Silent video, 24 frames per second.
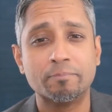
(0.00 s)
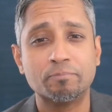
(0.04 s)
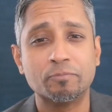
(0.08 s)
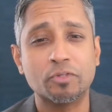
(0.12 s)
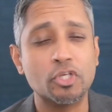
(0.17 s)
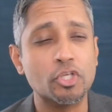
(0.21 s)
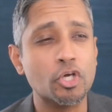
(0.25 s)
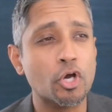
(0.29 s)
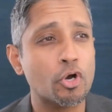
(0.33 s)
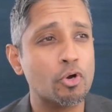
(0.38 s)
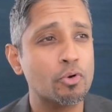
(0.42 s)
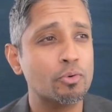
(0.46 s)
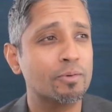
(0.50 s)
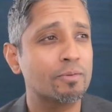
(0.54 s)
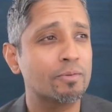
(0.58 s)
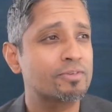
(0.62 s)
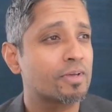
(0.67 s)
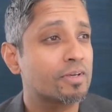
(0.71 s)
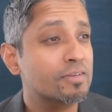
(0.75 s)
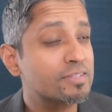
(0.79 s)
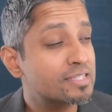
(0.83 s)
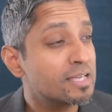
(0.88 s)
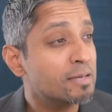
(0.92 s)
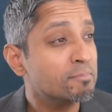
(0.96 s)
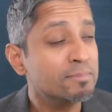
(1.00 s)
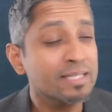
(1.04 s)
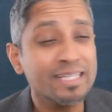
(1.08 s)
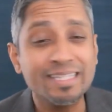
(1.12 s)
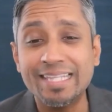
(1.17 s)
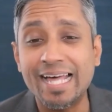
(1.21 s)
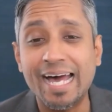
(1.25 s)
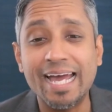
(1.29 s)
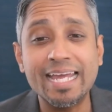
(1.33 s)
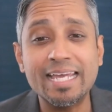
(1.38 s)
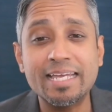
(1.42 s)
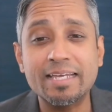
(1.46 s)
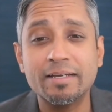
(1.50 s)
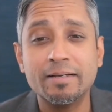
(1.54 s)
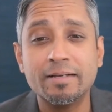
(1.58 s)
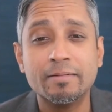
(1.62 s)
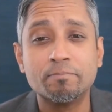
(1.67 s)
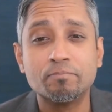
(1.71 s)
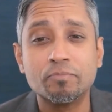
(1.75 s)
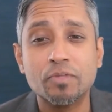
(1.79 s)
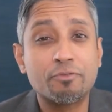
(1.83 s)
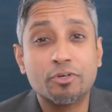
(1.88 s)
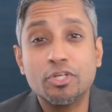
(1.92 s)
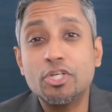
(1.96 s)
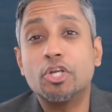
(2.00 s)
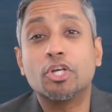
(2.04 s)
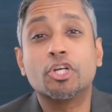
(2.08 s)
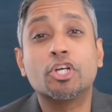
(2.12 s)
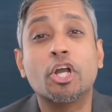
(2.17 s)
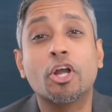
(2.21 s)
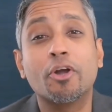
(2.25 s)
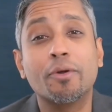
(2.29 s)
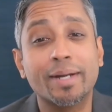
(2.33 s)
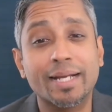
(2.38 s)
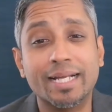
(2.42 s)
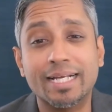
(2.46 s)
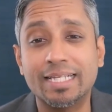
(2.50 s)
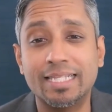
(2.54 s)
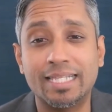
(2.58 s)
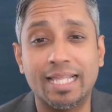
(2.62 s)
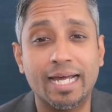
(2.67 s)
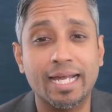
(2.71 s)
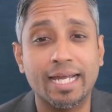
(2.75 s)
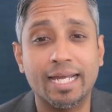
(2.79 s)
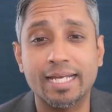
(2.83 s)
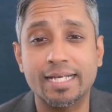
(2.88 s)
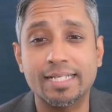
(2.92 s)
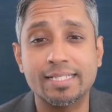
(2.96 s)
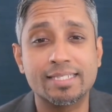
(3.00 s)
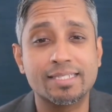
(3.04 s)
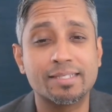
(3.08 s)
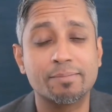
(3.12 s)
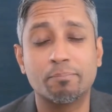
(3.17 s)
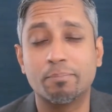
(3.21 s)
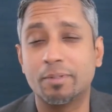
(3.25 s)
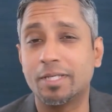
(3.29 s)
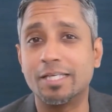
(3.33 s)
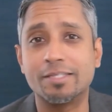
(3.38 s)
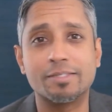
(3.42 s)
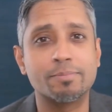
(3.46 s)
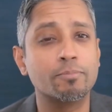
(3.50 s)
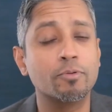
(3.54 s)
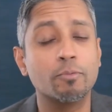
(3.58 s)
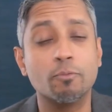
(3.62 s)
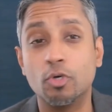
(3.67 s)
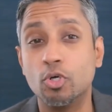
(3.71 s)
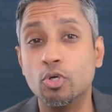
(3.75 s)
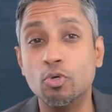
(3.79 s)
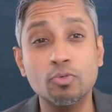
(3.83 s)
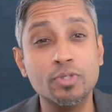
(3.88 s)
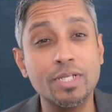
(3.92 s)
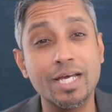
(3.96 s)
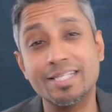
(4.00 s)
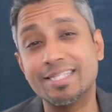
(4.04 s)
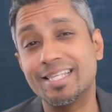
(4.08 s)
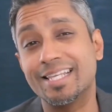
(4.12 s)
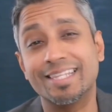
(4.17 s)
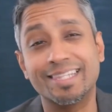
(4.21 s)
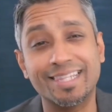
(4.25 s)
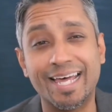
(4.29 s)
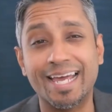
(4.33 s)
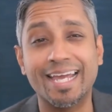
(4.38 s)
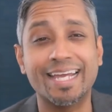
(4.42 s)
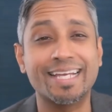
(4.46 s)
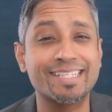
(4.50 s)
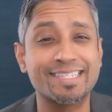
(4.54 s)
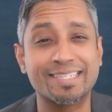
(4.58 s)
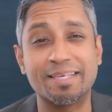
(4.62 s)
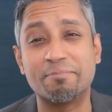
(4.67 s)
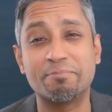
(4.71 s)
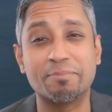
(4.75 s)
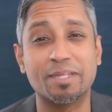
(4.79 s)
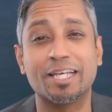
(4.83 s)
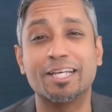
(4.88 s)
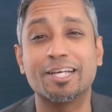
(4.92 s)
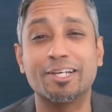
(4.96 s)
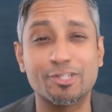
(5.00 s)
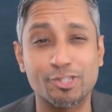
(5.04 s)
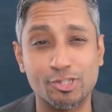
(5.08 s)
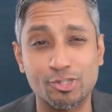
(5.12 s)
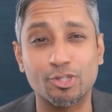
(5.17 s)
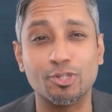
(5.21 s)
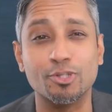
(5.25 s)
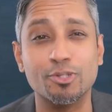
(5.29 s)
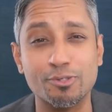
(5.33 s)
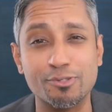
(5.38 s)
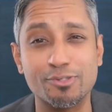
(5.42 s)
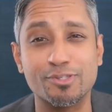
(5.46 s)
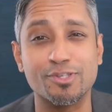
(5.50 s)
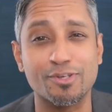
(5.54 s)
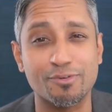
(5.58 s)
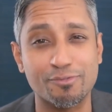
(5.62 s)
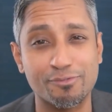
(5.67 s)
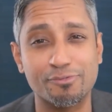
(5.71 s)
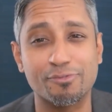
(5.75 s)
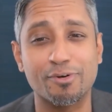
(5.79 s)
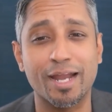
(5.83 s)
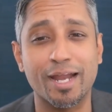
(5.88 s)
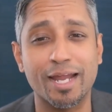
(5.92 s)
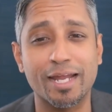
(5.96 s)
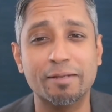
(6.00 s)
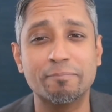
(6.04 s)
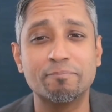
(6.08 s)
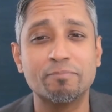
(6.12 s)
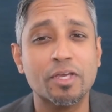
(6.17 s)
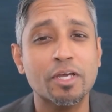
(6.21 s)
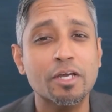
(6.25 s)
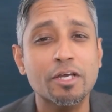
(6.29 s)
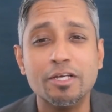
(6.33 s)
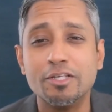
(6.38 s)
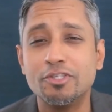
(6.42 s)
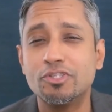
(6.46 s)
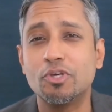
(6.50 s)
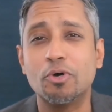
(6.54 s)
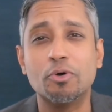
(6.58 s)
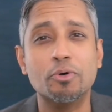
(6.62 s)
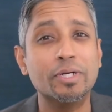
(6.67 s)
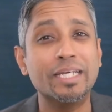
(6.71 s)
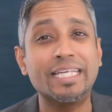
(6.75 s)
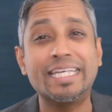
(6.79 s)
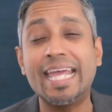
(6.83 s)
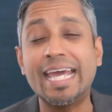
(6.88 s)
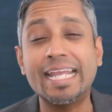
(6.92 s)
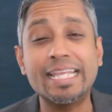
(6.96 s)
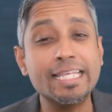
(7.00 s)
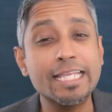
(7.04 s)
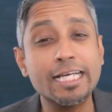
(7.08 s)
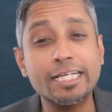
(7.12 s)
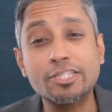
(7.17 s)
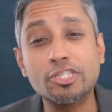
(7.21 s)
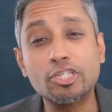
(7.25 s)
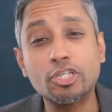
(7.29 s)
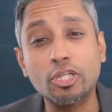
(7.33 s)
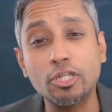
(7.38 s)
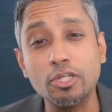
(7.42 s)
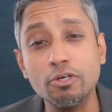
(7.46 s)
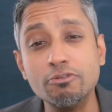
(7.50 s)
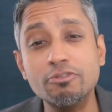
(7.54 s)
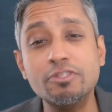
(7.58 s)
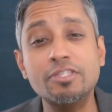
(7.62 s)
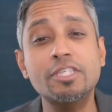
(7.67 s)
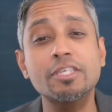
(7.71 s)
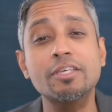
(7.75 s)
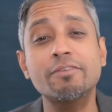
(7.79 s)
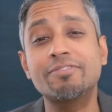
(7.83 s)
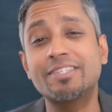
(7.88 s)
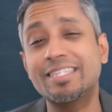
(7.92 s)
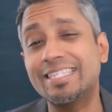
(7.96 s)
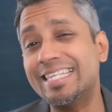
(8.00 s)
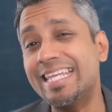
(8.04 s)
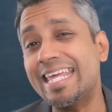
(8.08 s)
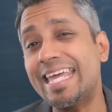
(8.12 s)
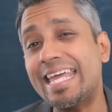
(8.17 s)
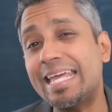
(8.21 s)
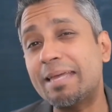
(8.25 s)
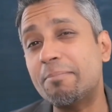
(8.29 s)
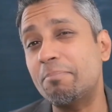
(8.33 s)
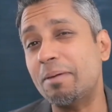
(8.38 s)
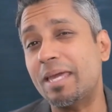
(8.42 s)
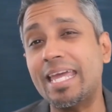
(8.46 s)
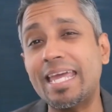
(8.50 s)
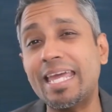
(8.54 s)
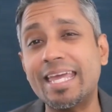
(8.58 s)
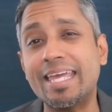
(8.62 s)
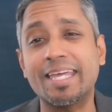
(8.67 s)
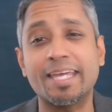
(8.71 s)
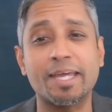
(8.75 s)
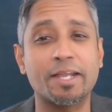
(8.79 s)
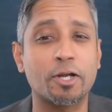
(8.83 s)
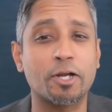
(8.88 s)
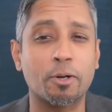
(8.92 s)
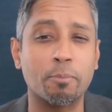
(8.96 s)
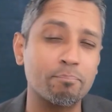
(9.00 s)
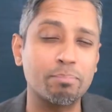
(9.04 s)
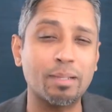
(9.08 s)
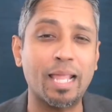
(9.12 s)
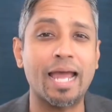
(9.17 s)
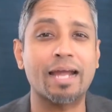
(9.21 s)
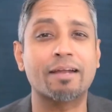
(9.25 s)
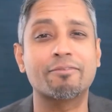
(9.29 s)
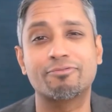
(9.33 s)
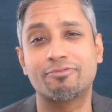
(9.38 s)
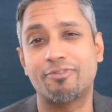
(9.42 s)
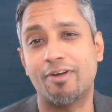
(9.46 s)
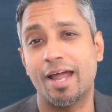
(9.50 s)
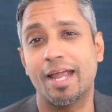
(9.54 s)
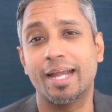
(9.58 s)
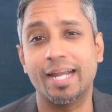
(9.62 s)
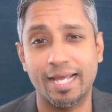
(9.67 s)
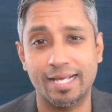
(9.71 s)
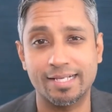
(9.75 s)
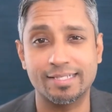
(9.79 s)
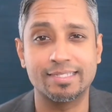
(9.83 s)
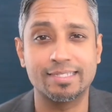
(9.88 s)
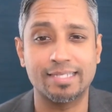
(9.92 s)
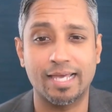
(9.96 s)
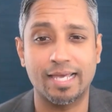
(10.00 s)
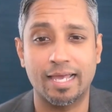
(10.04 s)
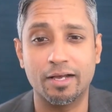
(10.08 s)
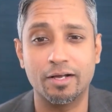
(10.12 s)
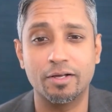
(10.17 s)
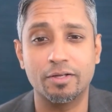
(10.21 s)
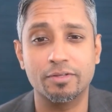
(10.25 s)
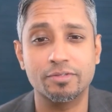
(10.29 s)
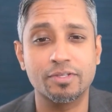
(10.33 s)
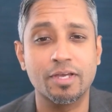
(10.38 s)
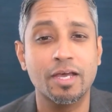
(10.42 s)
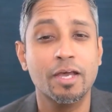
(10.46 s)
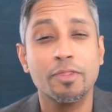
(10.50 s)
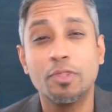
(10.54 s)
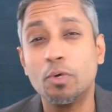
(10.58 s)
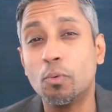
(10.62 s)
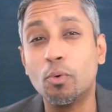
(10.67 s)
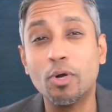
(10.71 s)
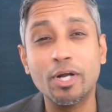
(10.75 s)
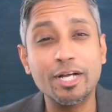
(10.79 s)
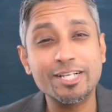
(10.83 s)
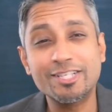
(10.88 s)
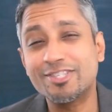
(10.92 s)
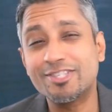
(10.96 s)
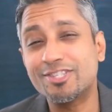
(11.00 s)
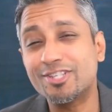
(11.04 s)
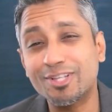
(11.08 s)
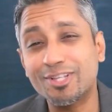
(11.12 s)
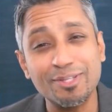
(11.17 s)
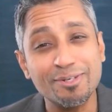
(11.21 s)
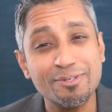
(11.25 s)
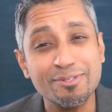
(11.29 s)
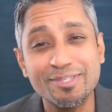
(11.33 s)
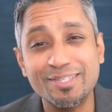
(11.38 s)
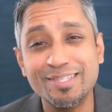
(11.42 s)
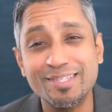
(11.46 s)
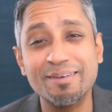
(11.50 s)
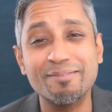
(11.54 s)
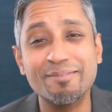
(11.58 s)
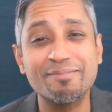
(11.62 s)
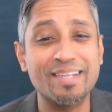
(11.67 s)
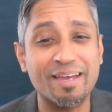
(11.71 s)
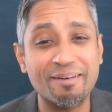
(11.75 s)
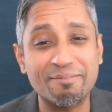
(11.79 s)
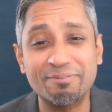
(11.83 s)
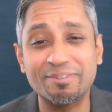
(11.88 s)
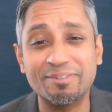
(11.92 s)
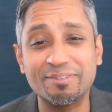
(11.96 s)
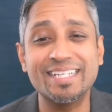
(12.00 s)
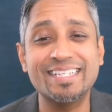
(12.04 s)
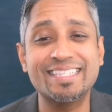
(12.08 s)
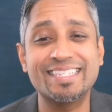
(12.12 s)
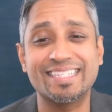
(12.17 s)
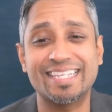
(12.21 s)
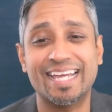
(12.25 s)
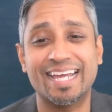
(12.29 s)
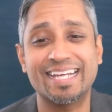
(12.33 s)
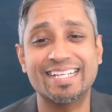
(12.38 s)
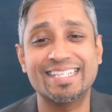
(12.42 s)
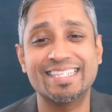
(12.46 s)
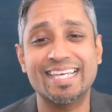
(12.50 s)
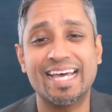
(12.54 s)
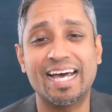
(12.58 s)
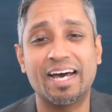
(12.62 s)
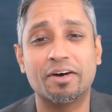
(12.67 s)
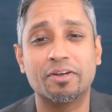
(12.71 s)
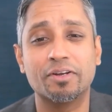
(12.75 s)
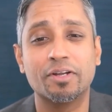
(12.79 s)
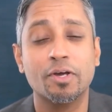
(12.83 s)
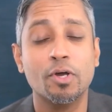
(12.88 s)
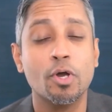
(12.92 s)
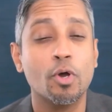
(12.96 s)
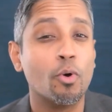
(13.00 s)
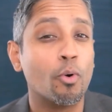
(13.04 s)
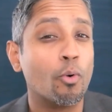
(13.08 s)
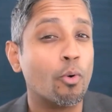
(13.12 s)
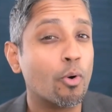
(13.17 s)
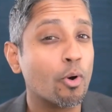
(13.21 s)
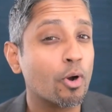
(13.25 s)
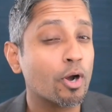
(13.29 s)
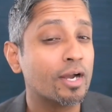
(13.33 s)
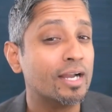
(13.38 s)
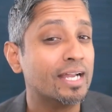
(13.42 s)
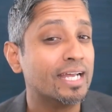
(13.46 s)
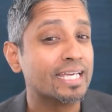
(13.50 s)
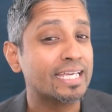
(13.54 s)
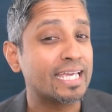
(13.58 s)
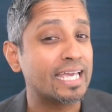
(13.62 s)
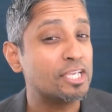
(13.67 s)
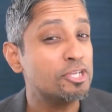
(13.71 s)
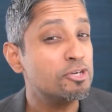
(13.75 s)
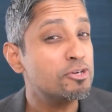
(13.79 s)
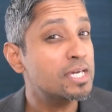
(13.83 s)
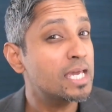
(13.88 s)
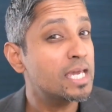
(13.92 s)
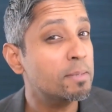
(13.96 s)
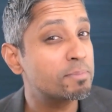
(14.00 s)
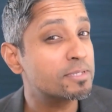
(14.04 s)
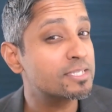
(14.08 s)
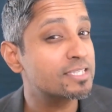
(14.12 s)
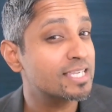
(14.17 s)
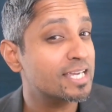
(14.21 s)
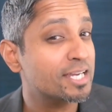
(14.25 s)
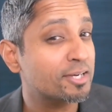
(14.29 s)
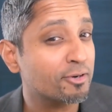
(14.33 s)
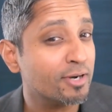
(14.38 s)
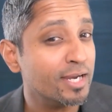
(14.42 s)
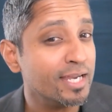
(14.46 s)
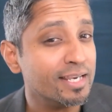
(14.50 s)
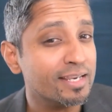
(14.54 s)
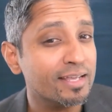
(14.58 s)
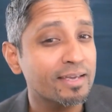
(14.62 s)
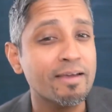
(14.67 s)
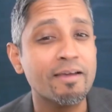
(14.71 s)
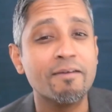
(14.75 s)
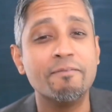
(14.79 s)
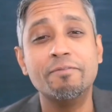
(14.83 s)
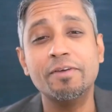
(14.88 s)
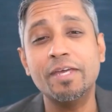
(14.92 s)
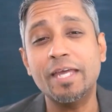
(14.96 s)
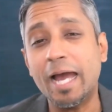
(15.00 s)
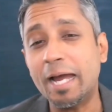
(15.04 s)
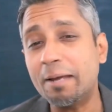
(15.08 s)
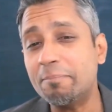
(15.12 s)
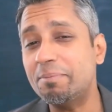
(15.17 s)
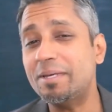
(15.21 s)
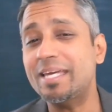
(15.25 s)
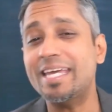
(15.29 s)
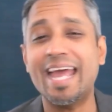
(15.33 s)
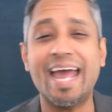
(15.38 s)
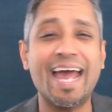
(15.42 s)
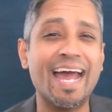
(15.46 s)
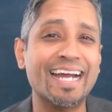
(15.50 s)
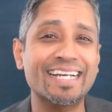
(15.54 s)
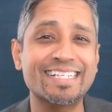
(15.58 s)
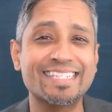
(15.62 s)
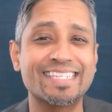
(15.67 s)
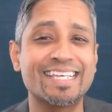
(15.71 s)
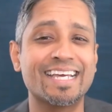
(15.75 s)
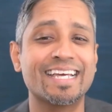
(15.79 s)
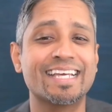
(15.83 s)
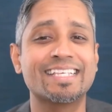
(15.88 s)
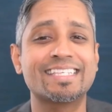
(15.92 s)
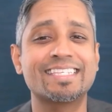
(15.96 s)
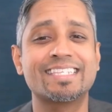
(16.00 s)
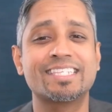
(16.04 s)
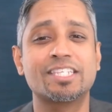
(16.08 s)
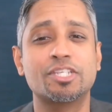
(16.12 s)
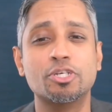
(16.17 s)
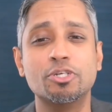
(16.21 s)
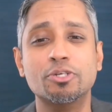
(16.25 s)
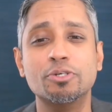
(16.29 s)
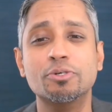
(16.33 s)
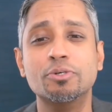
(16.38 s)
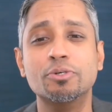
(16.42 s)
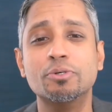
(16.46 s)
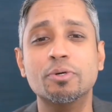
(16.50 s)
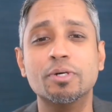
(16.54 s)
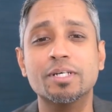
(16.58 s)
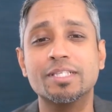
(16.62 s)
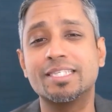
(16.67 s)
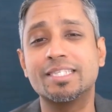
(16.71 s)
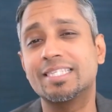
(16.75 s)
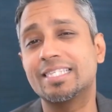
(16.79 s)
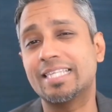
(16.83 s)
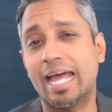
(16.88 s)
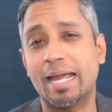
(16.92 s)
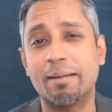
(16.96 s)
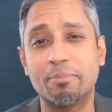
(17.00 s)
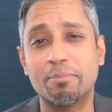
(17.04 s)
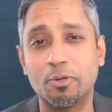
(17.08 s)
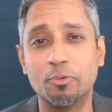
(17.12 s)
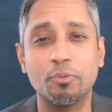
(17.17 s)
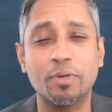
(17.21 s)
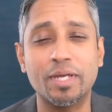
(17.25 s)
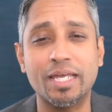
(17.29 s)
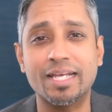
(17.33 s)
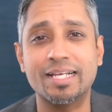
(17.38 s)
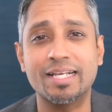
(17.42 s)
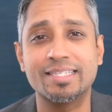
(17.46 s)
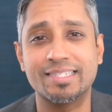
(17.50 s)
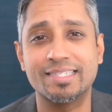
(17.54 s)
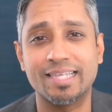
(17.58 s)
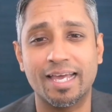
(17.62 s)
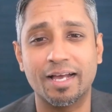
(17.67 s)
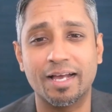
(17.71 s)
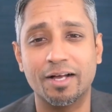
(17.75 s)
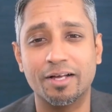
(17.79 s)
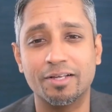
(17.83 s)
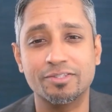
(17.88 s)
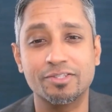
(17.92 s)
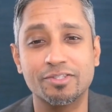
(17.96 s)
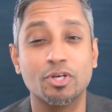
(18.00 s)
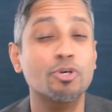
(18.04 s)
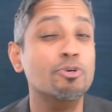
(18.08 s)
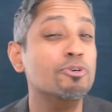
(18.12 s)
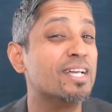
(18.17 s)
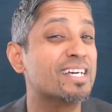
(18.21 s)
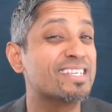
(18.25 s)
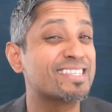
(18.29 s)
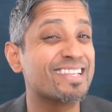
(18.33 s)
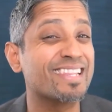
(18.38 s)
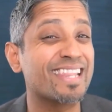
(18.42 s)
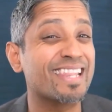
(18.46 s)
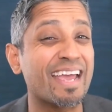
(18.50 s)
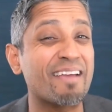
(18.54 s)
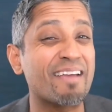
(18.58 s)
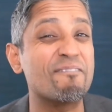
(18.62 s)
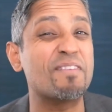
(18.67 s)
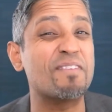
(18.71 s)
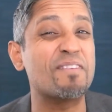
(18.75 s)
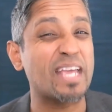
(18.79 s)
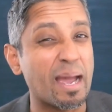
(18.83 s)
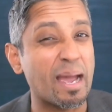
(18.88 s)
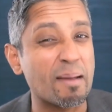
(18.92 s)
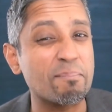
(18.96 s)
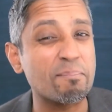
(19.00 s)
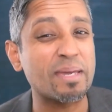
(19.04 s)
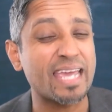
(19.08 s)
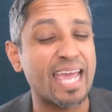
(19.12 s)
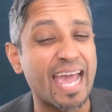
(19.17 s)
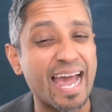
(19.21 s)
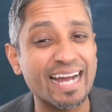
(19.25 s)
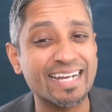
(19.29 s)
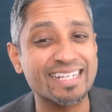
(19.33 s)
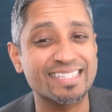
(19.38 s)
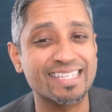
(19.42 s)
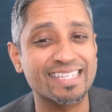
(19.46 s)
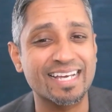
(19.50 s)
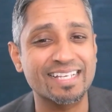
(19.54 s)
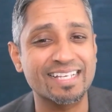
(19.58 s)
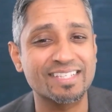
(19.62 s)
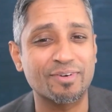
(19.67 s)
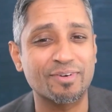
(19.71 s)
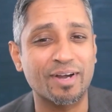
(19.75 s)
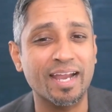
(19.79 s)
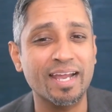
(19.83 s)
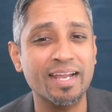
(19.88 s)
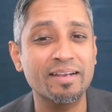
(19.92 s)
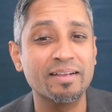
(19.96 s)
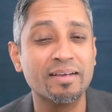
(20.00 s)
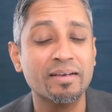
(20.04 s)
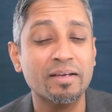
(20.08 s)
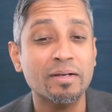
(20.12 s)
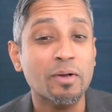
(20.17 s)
You know, something like for your current clients, because who doesn't like something exclusive, right? So get an exclusive sneak peek at our Black Friday sales. The word exclusive definitely stands out. Or can you keep a secret? VIP access to Cyber Week sales. Who doesn't like VIP access, right?